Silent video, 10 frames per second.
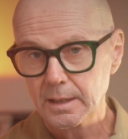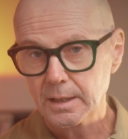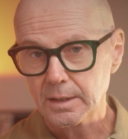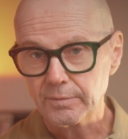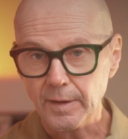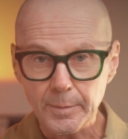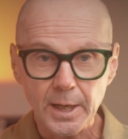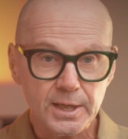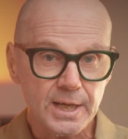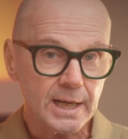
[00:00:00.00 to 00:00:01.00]
The
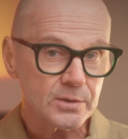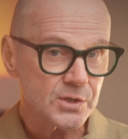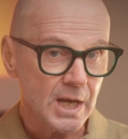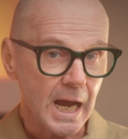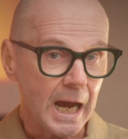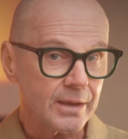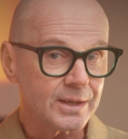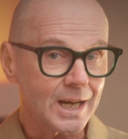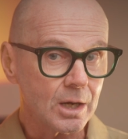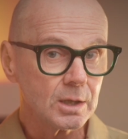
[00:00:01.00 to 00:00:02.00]
feminine nouns are
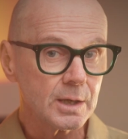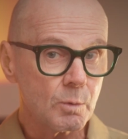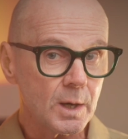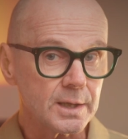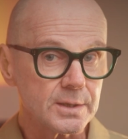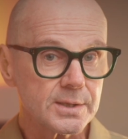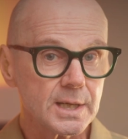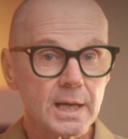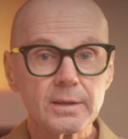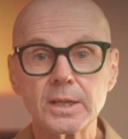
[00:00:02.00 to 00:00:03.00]
the only ones
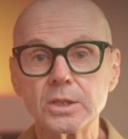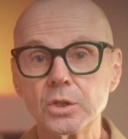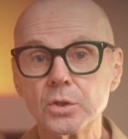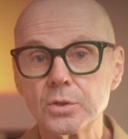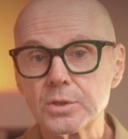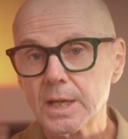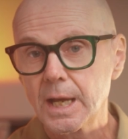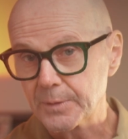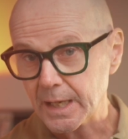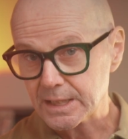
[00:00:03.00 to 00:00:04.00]
that use
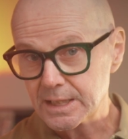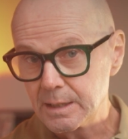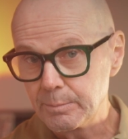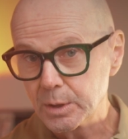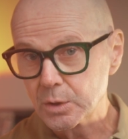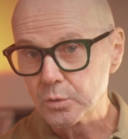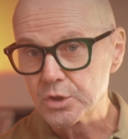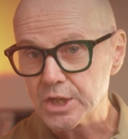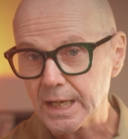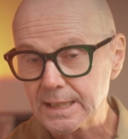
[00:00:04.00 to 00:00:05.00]
that typical
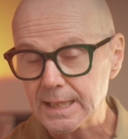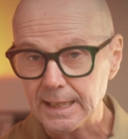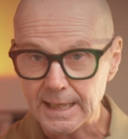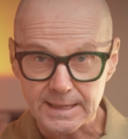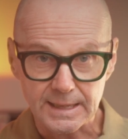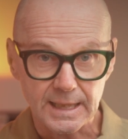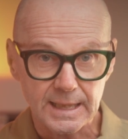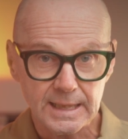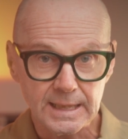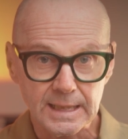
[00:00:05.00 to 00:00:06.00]
gender letter
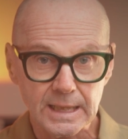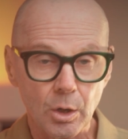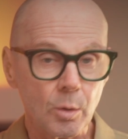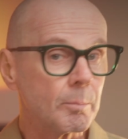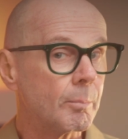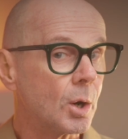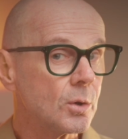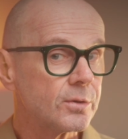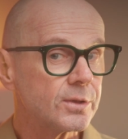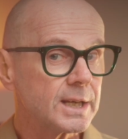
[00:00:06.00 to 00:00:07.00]
E on
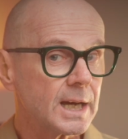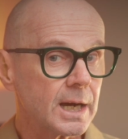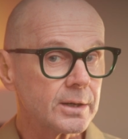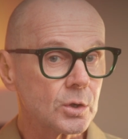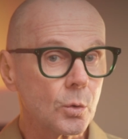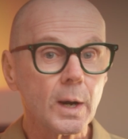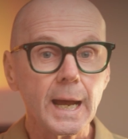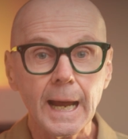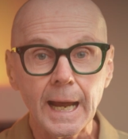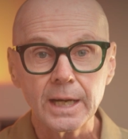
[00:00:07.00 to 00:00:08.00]
both the article
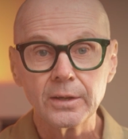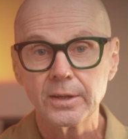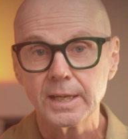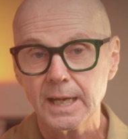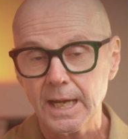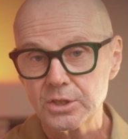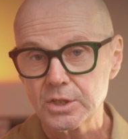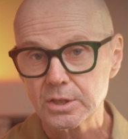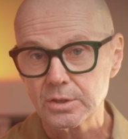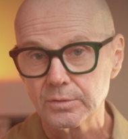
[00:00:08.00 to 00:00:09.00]
and the
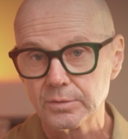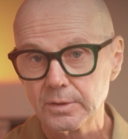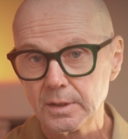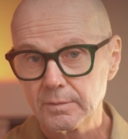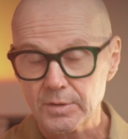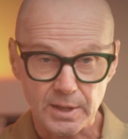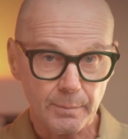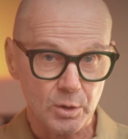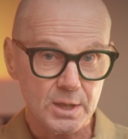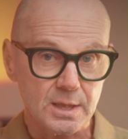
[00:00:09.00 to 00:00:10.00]
adjective. For
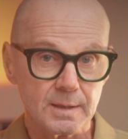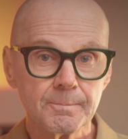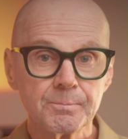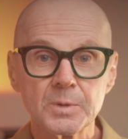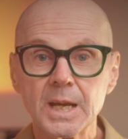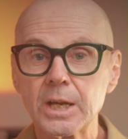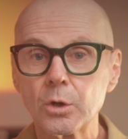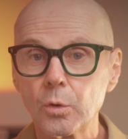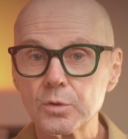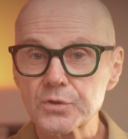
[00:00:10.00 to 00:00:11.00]
some reason, it
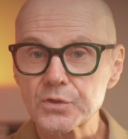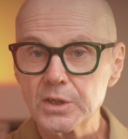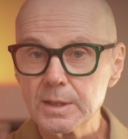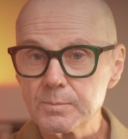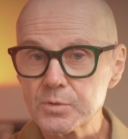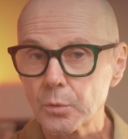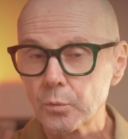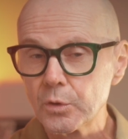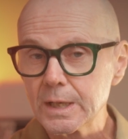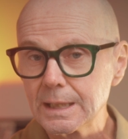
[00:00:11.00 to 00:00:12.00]
seems
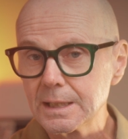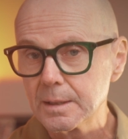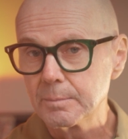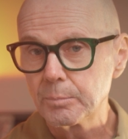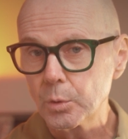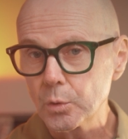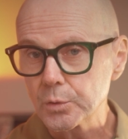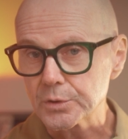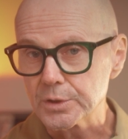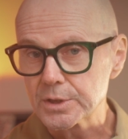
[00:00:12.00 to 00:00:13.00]
really
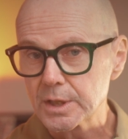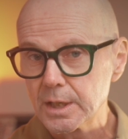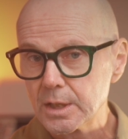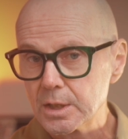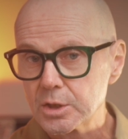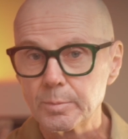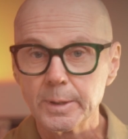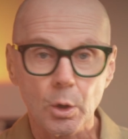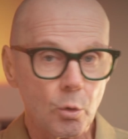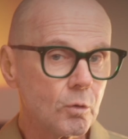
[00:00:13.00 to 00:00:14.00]
important to
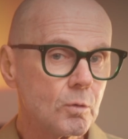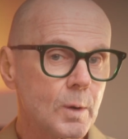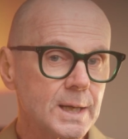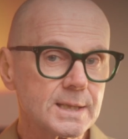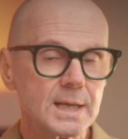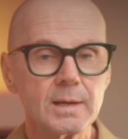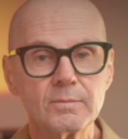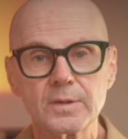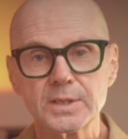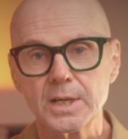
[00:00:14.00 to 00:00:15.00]
be always
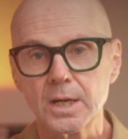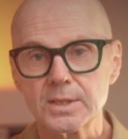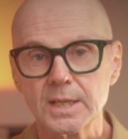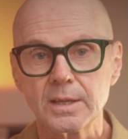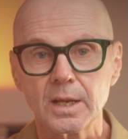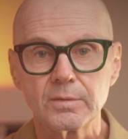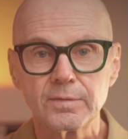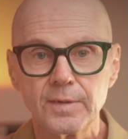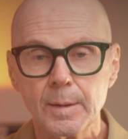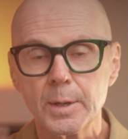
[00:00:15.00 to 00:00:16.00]
emphasizing that
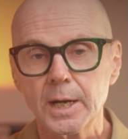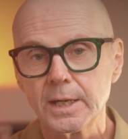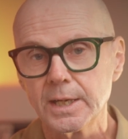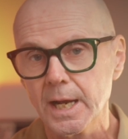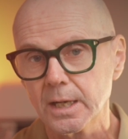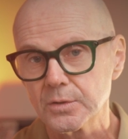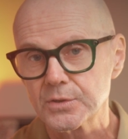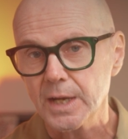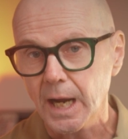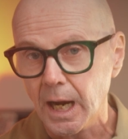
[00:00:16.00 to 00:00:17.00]
feminine
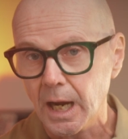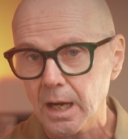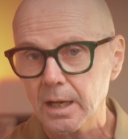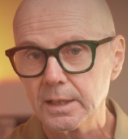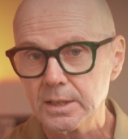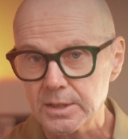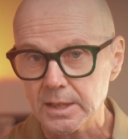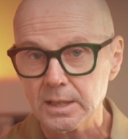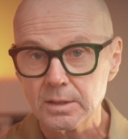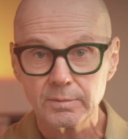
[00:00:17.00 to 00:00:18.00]
nouns are
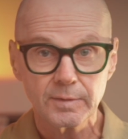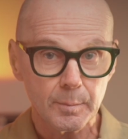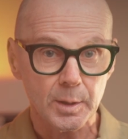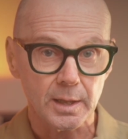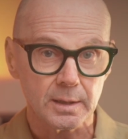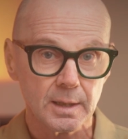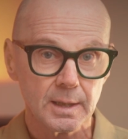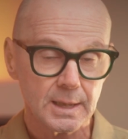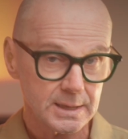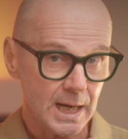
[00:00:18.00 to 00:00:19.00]
indeed feminine.
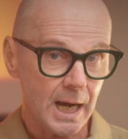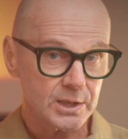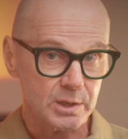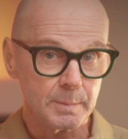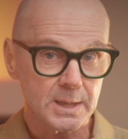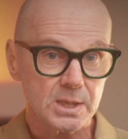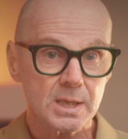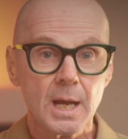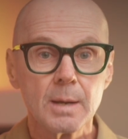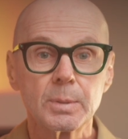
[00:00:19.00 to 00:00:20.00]
It's hard to miss
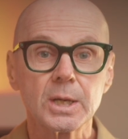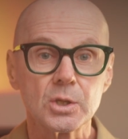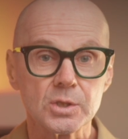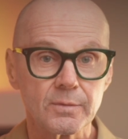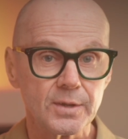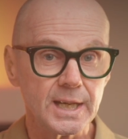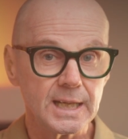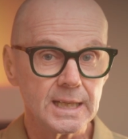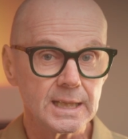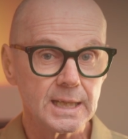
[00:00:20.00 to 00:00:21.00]
because of the
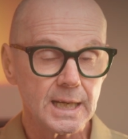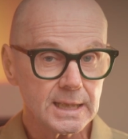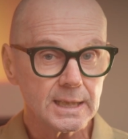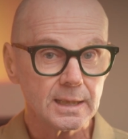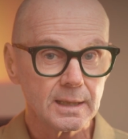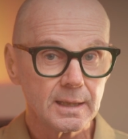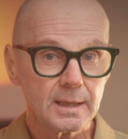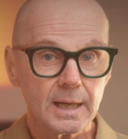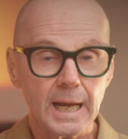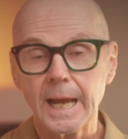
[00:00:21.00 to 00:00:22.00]
E here
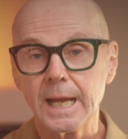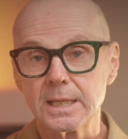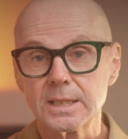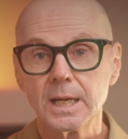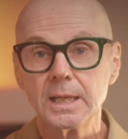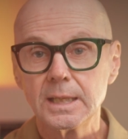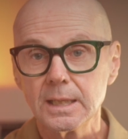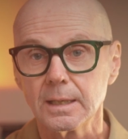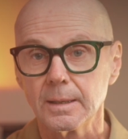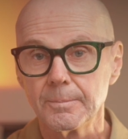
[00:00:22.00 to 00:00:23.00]
and
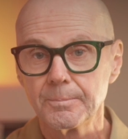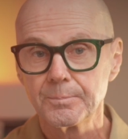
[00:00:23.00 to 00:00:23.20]
here.